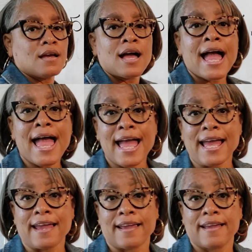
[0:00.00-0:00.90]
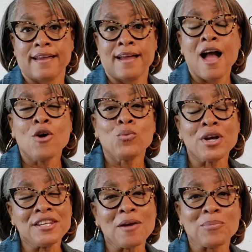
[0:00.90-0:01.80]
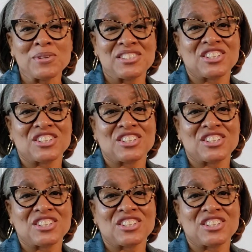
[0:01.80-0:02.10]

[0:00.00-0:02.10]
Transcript: Hey, what number is the